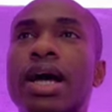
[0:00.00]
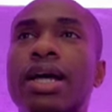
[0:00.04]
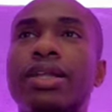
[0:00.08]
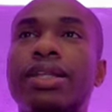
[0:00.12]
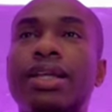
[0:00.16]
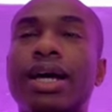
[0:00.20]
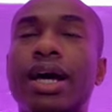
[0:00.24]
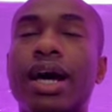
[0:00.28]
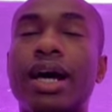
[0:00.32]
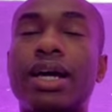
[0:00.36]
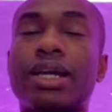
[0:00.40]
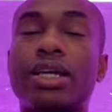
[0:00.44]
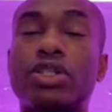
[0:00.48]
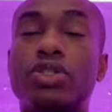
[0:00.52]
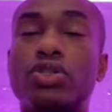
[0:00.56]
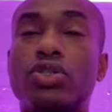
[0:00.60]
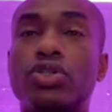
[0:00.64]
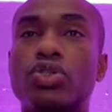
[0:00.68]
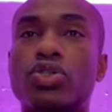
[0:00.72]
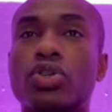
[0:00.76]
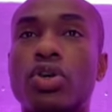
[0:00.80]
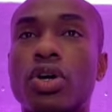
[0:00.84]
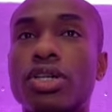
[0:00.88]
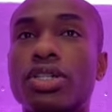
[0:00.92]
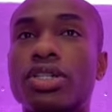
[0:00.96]
that I need to
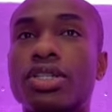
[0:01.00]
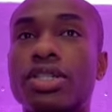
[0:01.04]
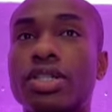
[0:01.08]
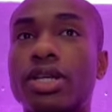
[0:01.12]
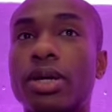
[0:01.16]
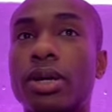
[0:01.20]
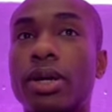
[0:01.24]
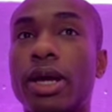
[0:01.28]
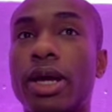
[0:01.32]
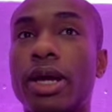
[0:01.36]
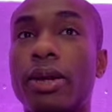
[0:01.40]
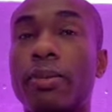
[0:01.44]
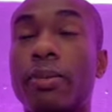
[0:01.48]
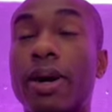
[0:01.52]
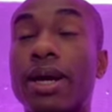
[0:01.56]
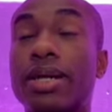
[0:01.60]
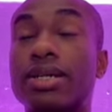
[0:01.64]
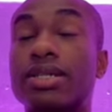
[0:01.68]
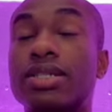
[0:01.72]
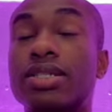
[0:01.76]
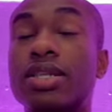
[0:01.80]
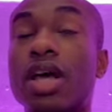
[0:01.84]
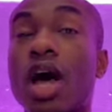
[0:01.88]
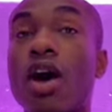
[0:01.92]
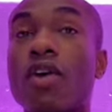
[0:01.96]
trust in
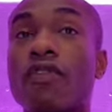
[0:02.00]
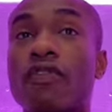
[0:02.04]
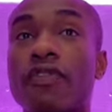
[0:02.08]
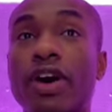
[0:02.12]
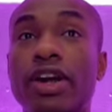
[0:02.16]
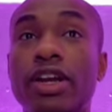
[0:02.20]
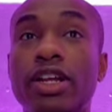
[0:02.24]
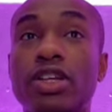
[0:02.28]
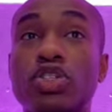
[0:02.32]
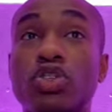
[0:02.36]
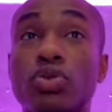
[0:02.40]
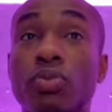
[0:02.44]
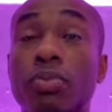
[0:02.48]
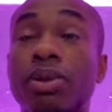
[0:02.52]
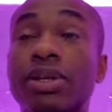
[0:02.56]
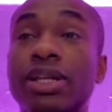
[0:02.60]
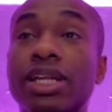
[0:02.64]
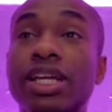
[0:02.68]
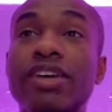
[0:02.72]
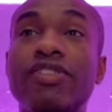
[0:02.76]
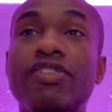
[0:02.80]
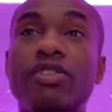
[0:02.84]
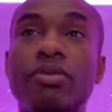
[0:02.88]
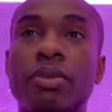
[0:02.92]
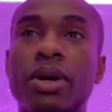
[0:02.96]
myself. I need to
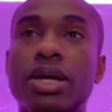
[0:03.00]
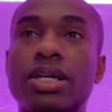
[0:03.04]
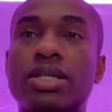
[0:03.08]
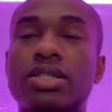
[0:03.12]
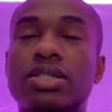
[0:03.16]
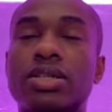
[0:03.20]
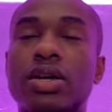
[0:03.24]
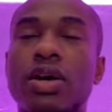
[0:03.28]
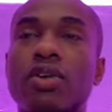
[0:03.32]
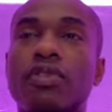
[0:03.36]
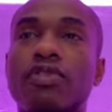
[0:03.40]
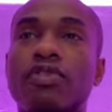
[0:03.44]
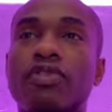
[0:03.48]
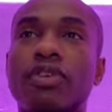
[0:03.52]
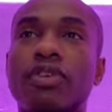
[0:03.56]
believe in myself.